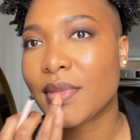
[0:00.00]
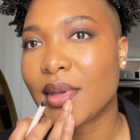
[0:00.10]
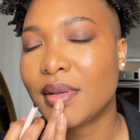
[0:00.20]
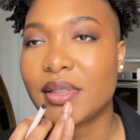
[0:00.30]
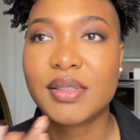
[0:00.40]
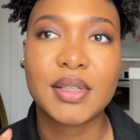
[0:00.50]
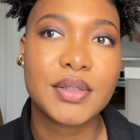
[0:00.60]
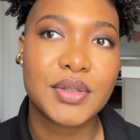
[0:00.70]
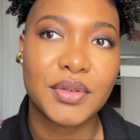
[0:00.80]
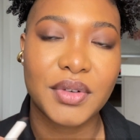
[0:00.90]
Looks
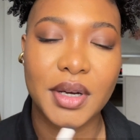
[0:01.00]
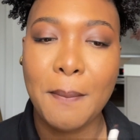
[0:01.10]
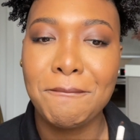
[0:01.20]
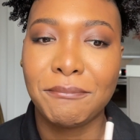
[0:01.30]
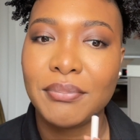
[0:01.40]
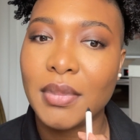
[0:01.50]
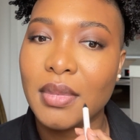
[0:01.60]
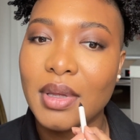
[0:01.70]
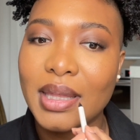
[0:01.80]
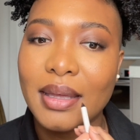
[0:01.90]
good so far.
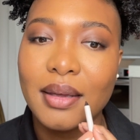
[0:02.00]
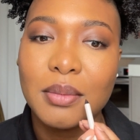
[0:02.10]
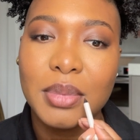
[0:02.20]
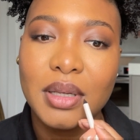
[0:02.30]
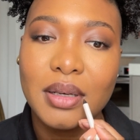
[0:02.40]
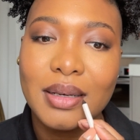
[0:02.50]
Can't complain.